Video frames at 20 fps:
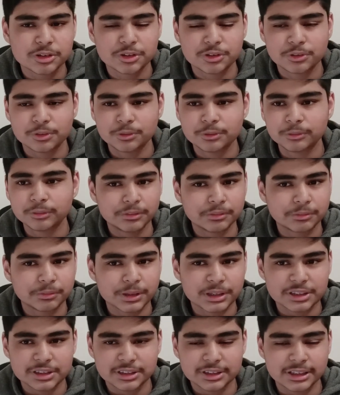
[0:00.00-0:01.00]
to
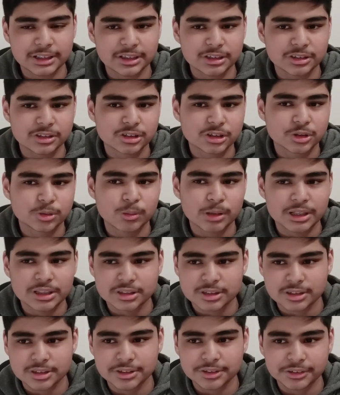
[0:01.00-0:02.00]
refresh things
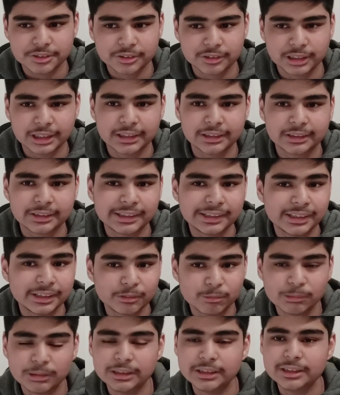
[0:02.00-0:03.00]
twice a year like they
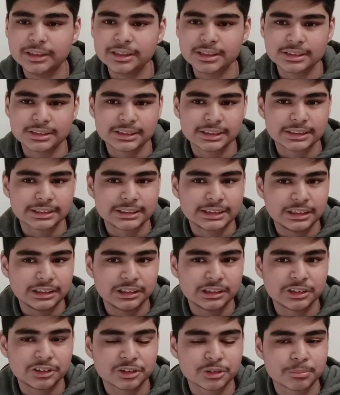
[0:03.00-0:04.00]
did with the
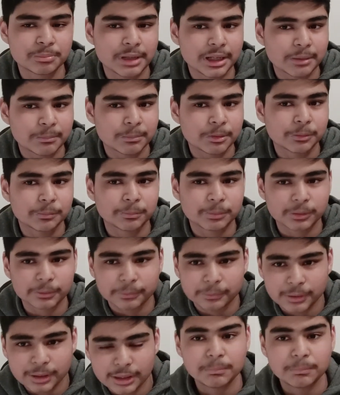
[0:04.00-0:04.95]
16-inch MacBook Pro.